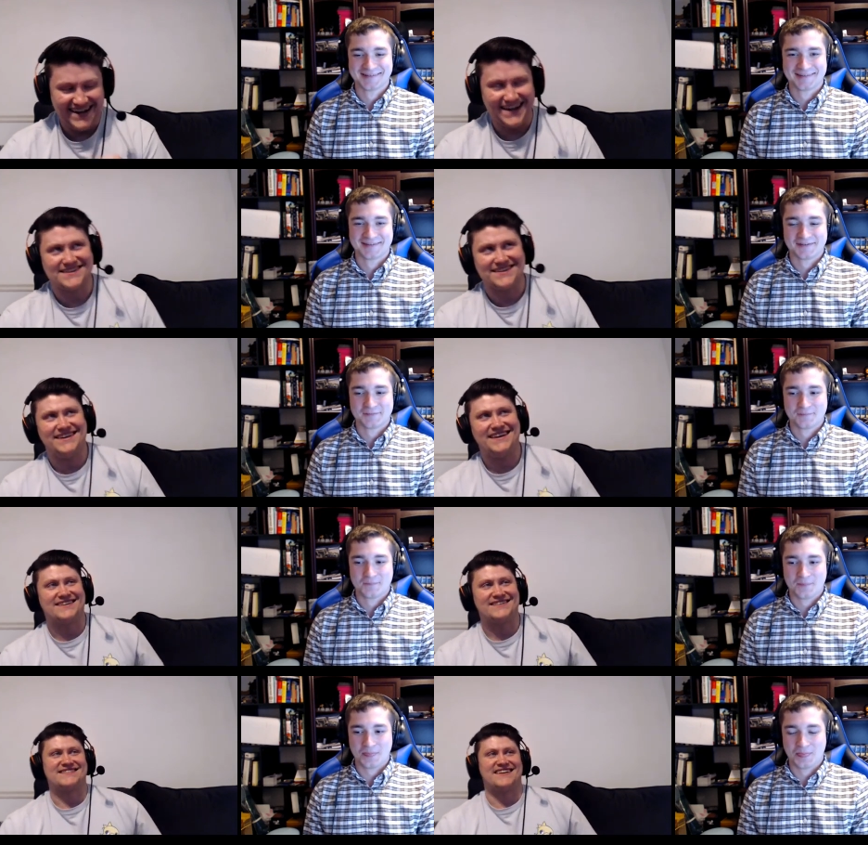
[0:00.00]
Speaker 1: and he actually he
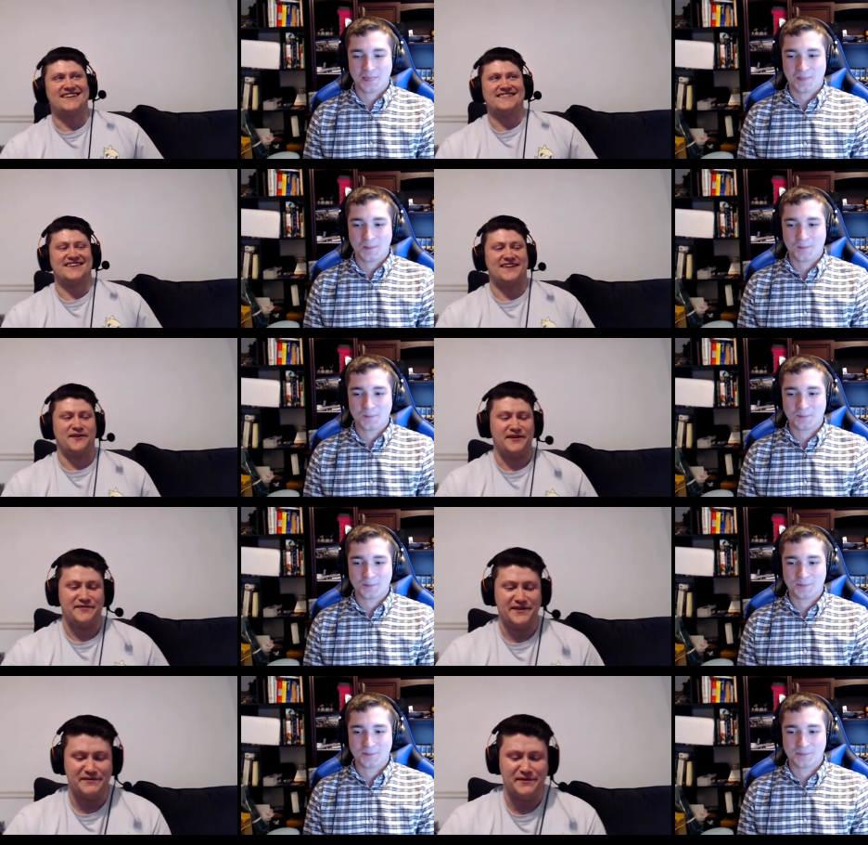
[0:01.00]
actually said he's like Kody,
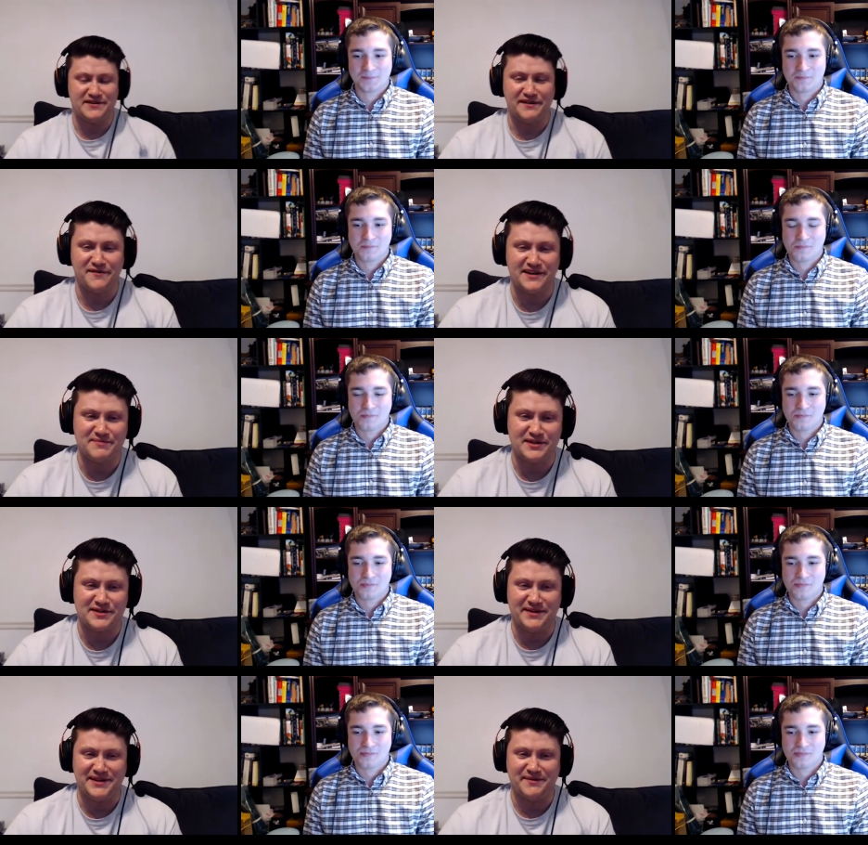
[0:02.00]
if you, if you Sephiroth
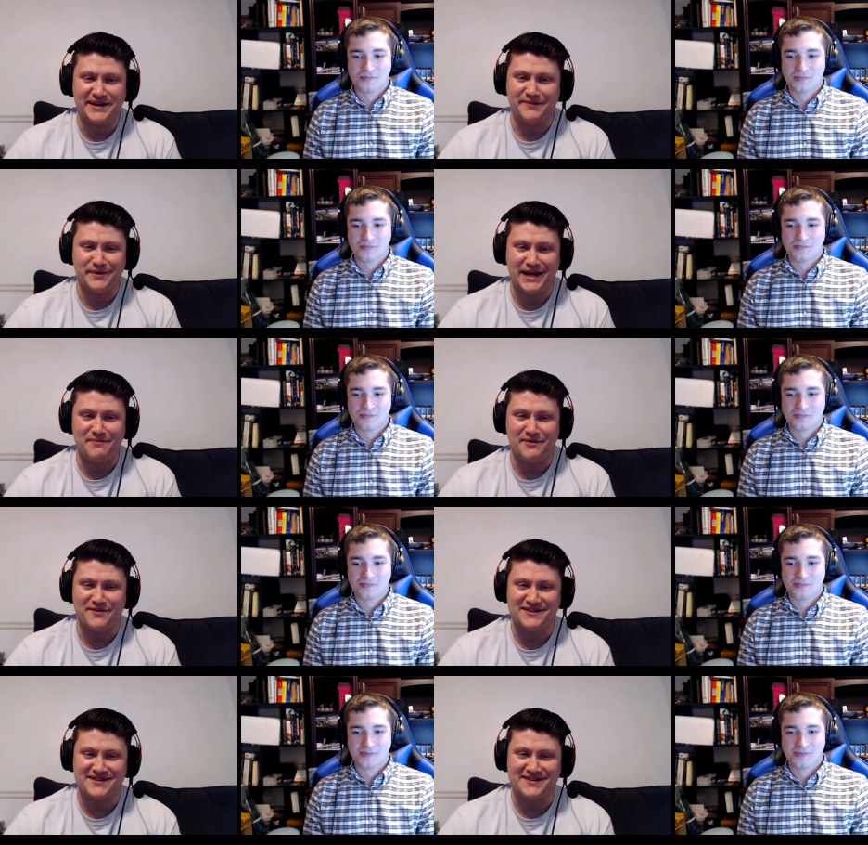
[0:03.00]
special me here, we we can't be friends